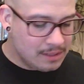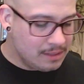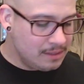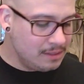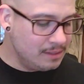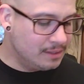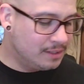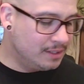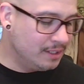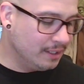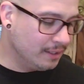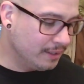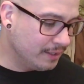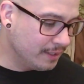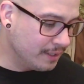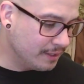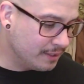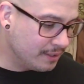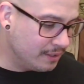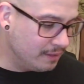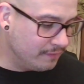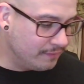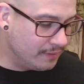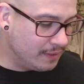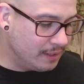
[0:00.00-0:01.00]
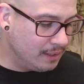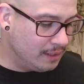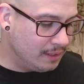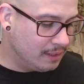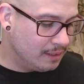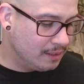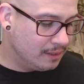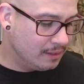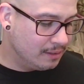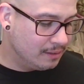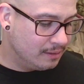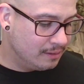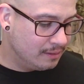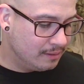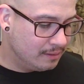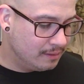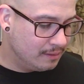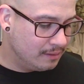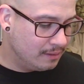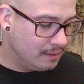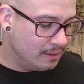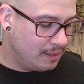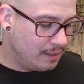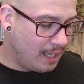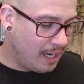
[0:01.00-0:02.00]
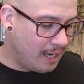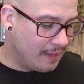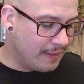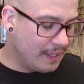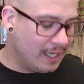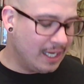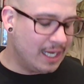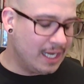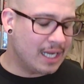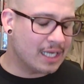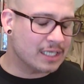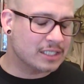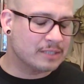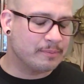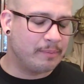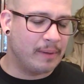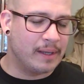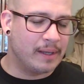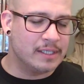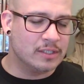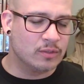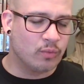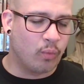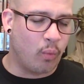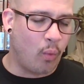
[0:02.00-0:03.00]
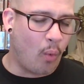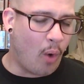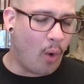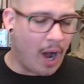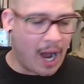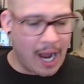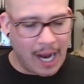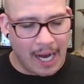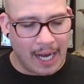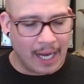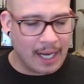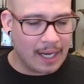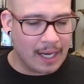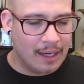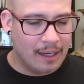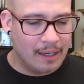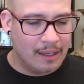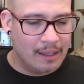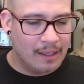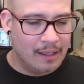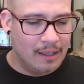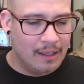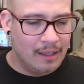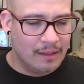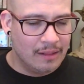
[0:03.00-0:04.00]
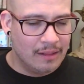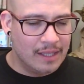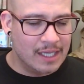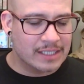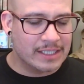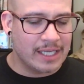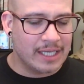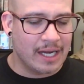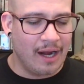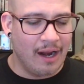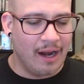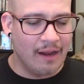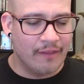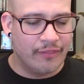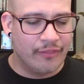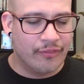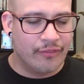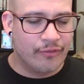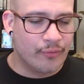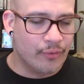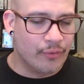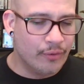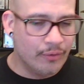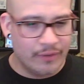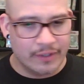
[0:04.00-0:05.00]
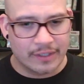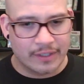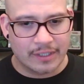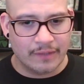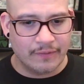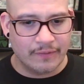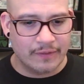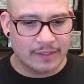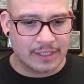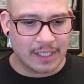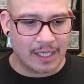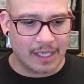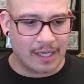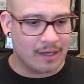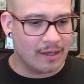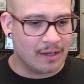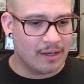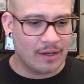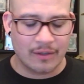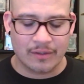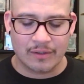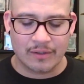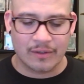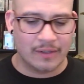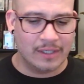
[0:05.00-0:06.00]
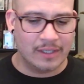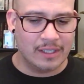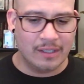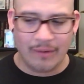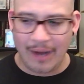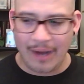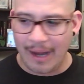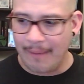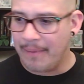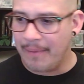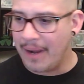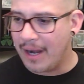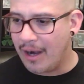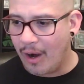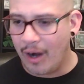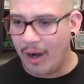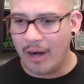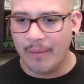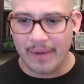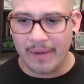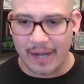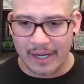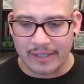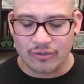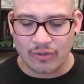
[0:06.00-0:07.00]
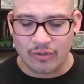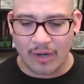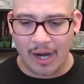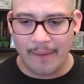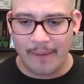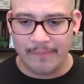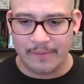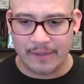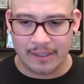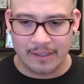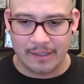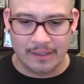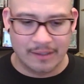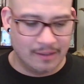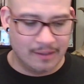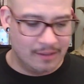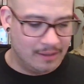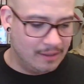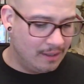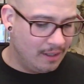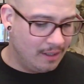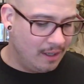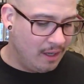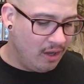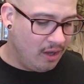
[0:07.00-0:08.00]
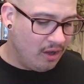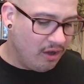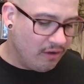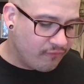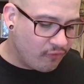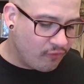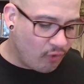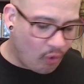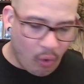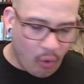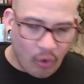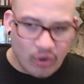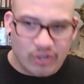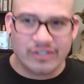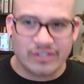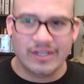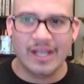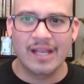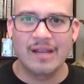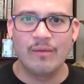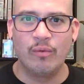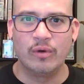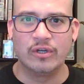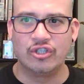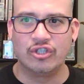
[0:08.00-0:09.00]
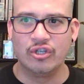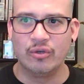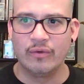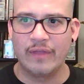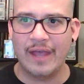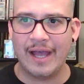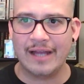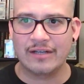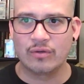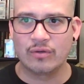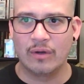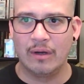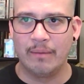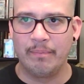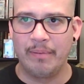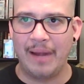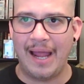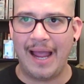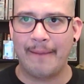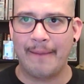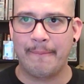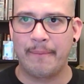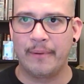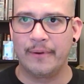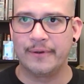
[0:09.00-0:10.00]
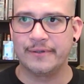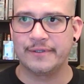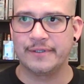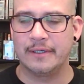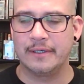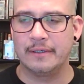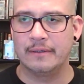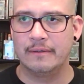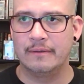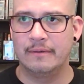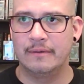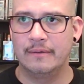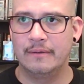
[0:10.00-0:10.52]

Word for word: stealing a T V. And then he explains why. They said I threw the T V set at no no no, he grabbed my arm and I dropped it. Of course they would do that to a black person.